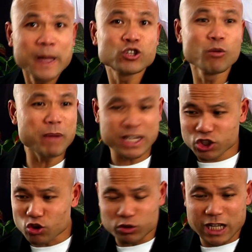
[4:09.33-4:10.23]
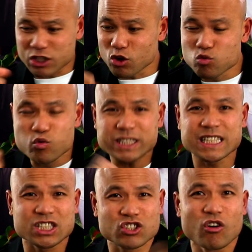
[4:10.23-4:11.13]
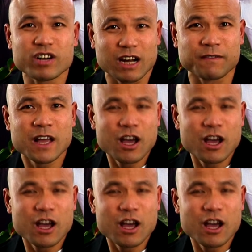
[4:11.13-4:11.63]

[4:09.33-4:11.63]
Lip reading: to make sure that your wrist is strong enough